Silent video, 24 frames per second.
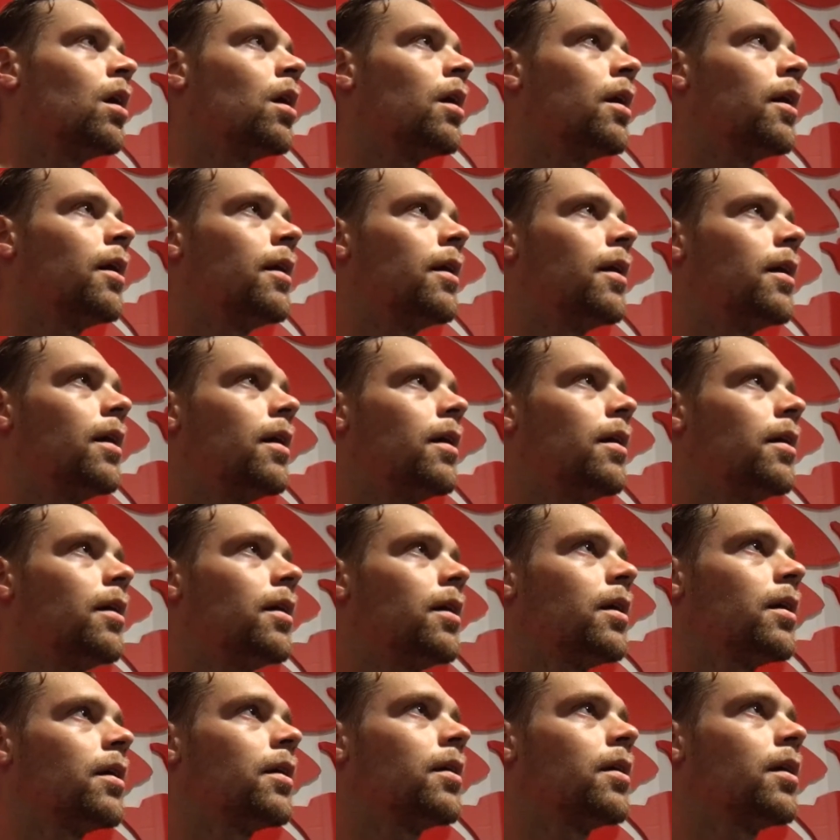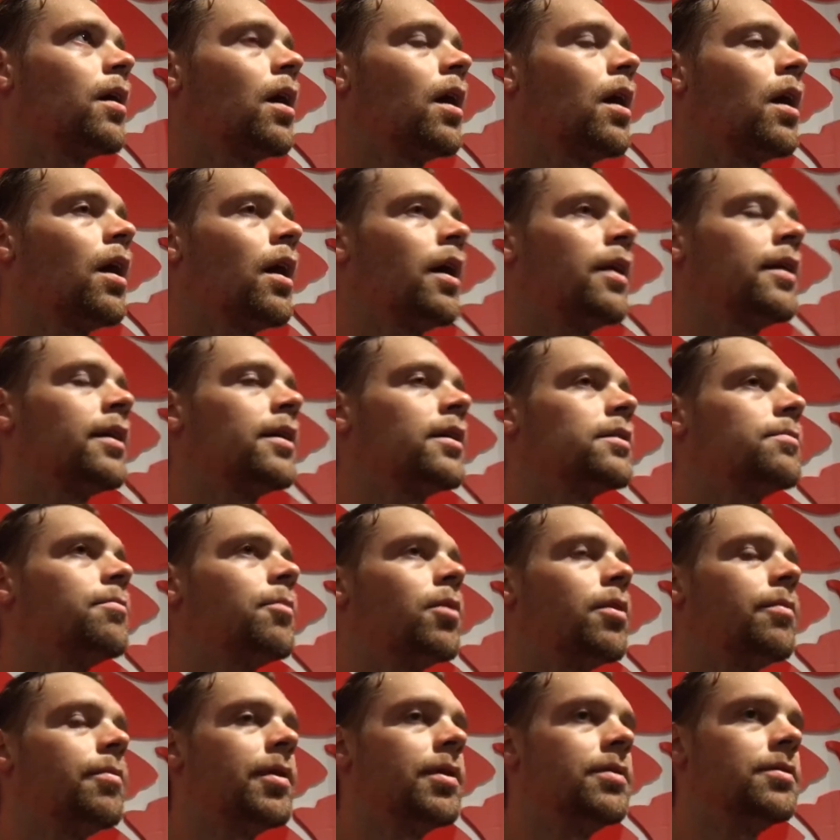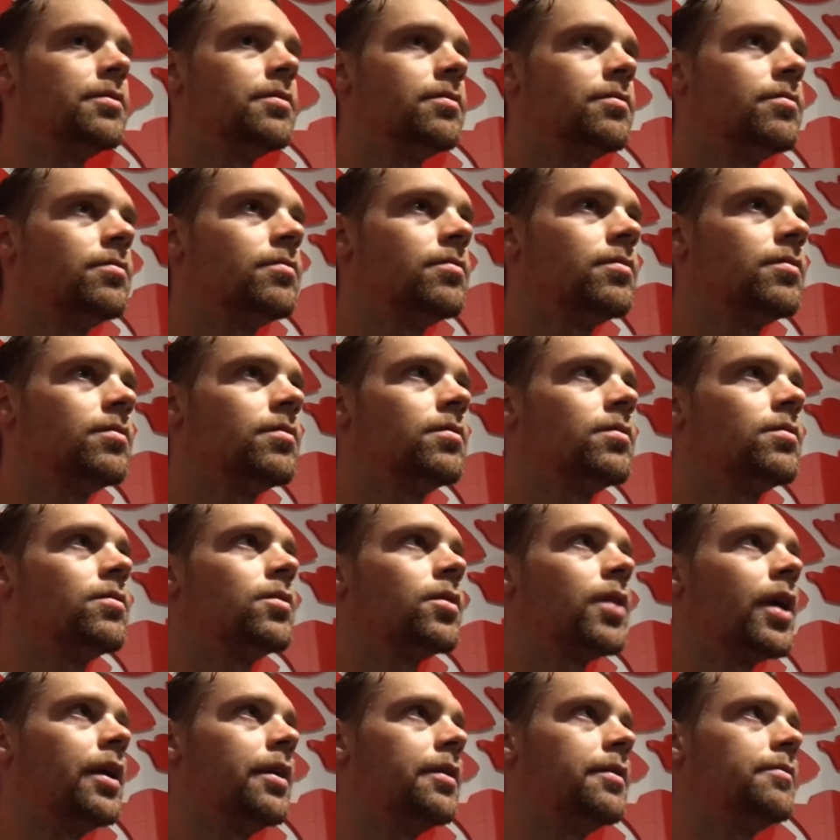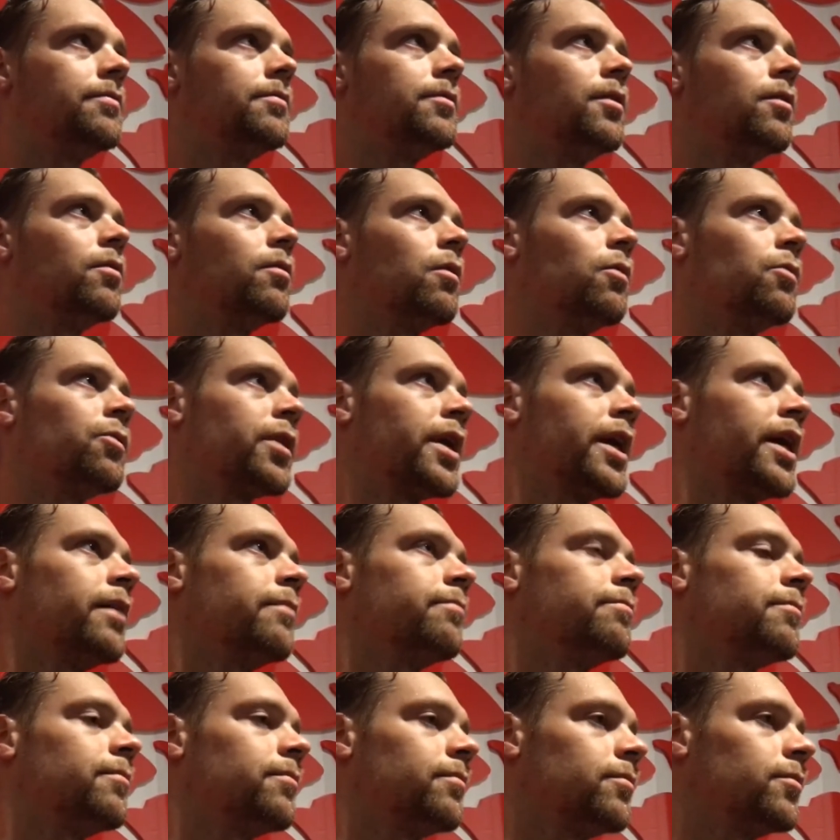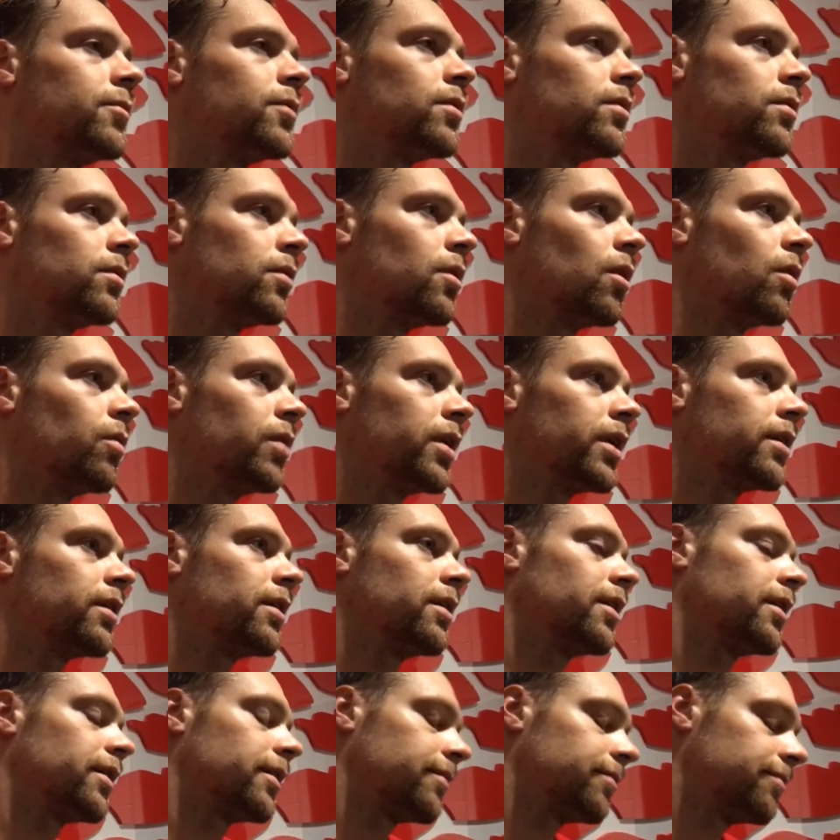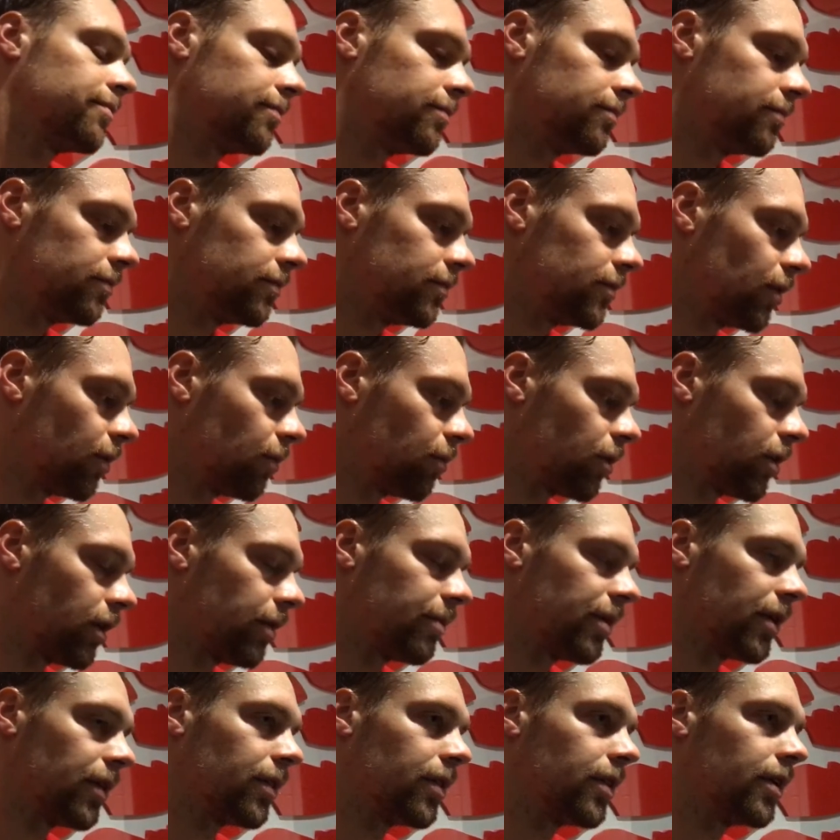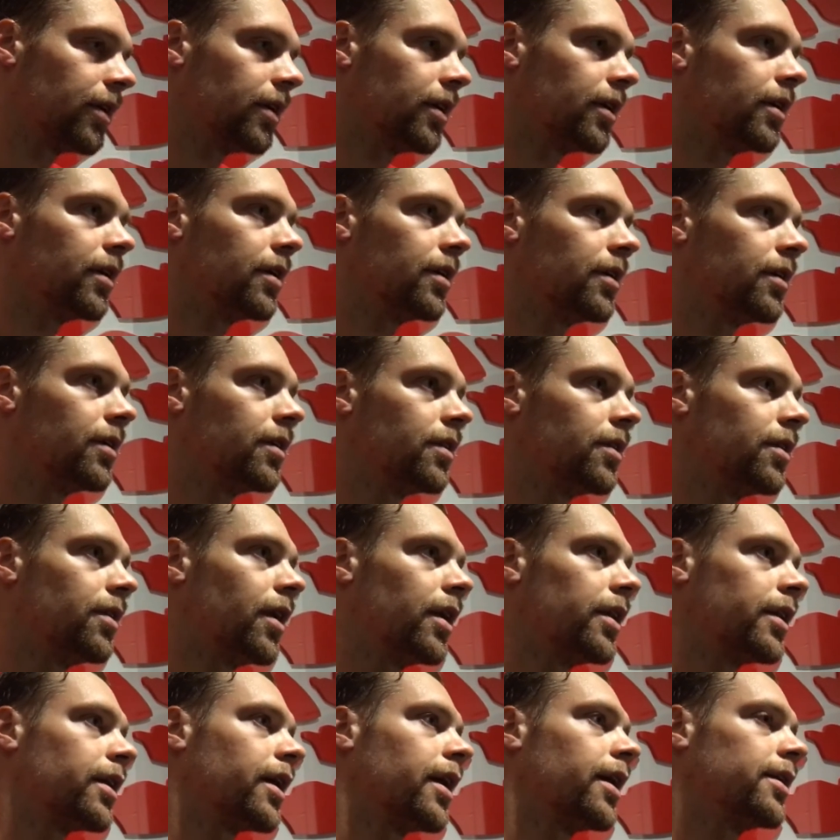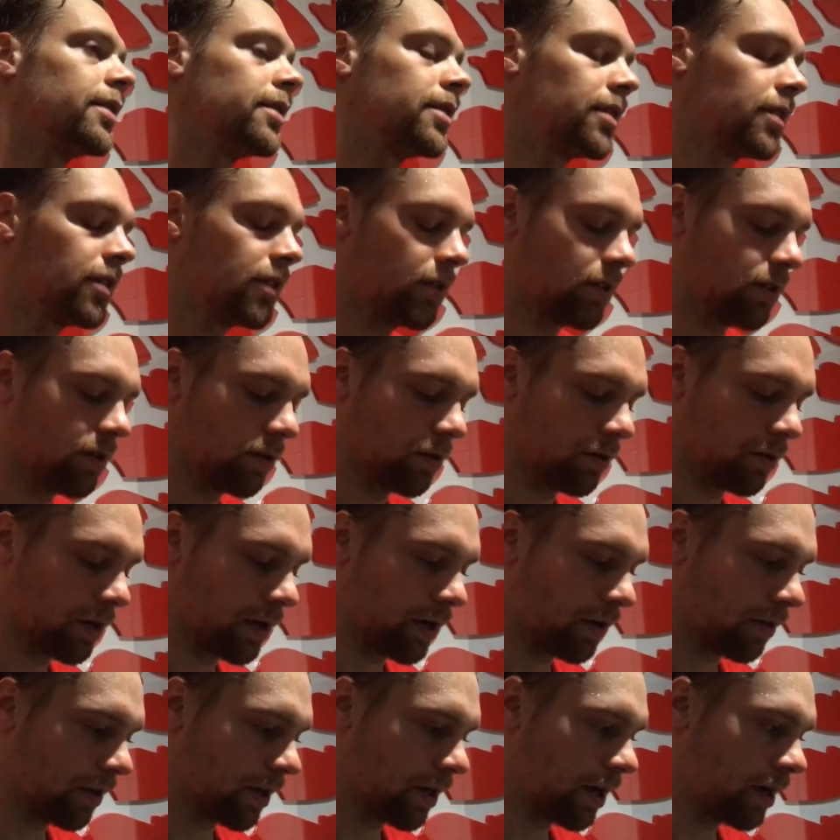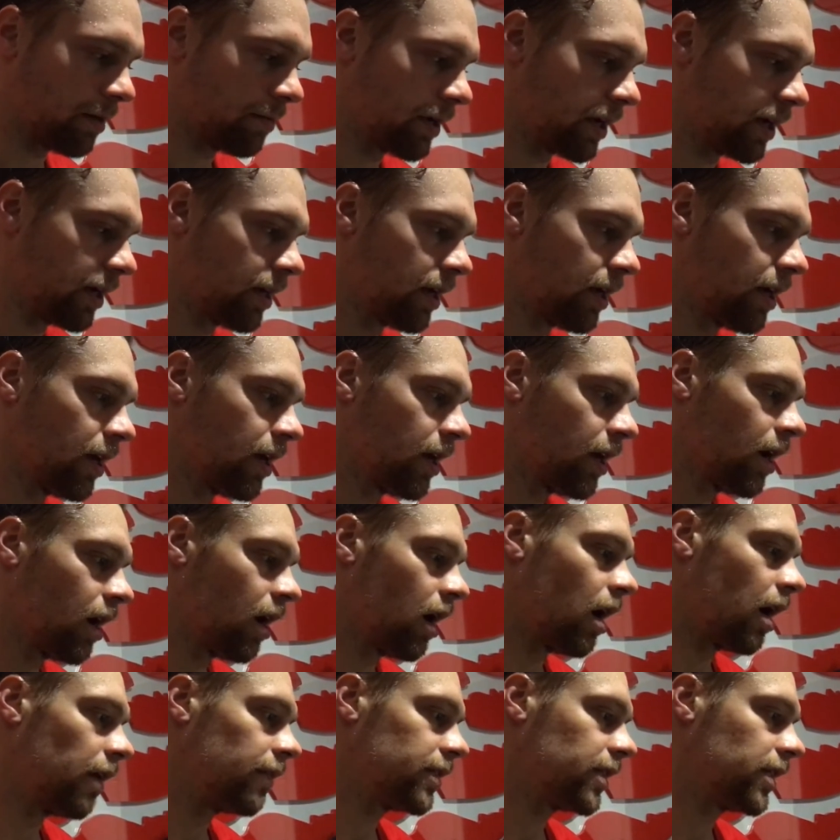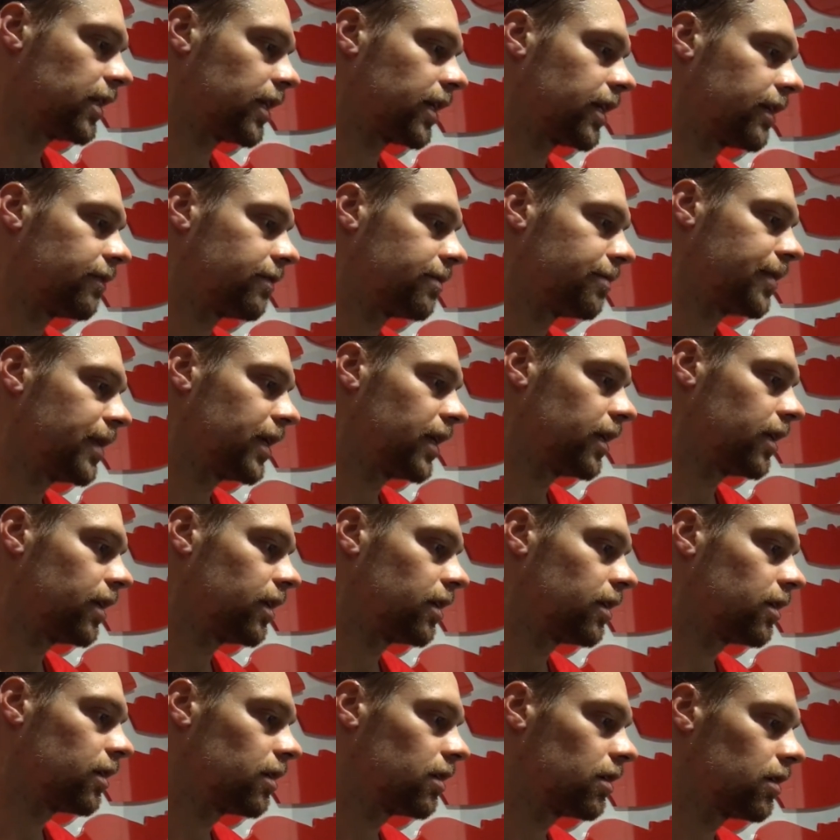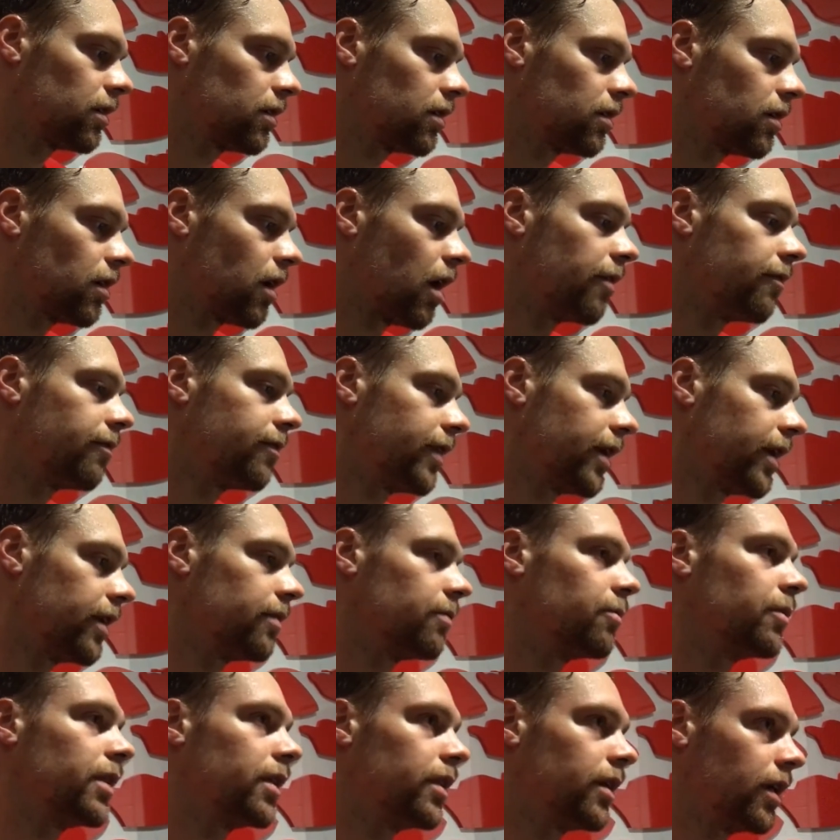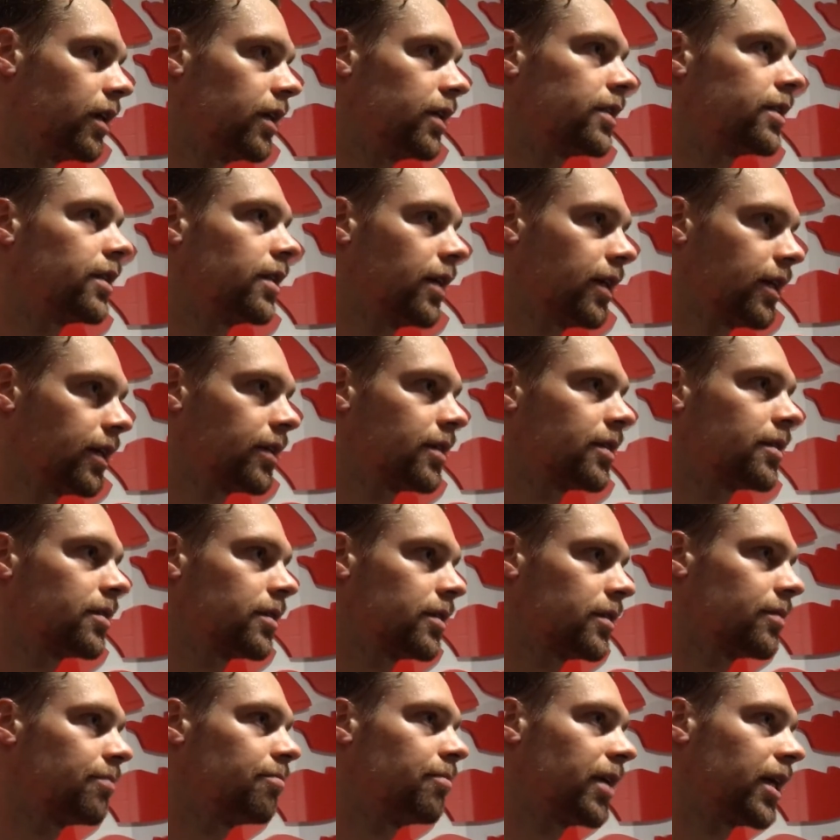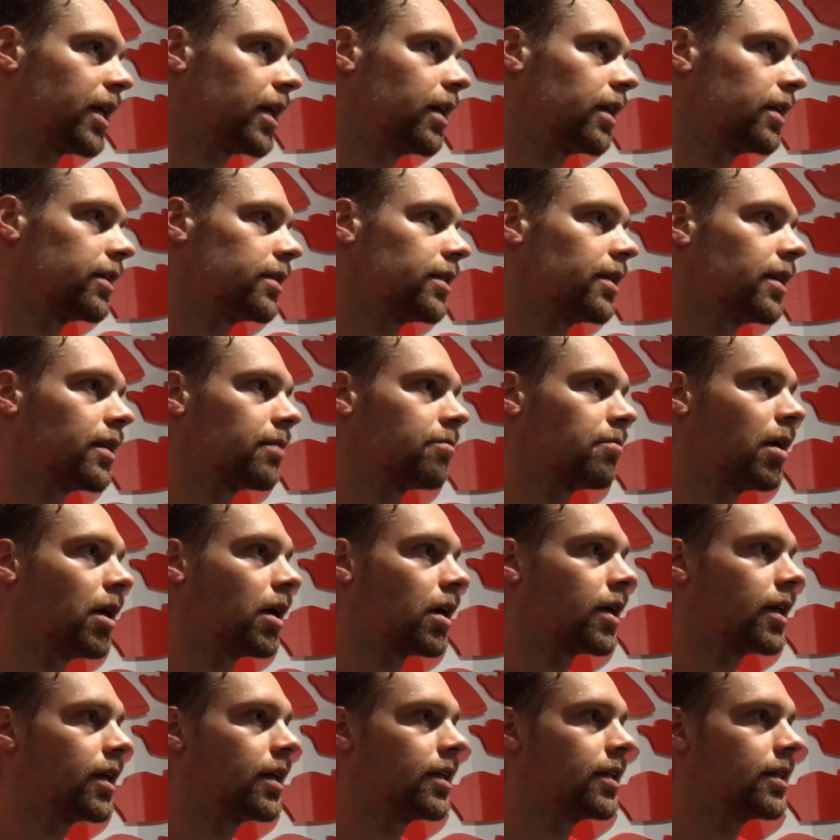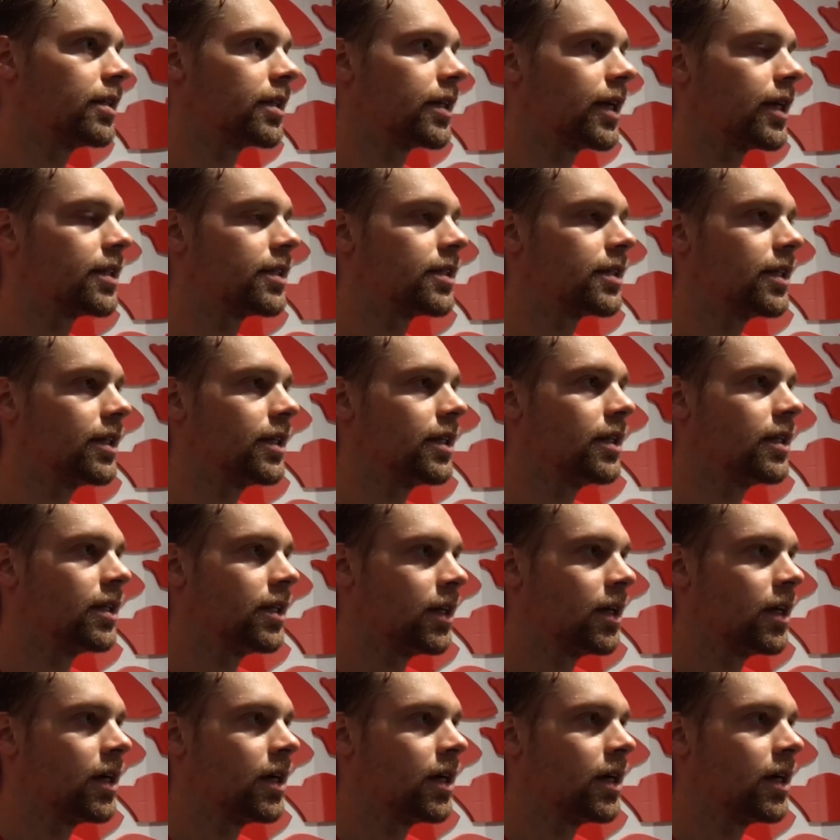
Uh, I think it's more about to get your own game going. Like, don't worry about the the other guys who are out there, but obviously give me confident when there's like big guns like Malkin, Kessel,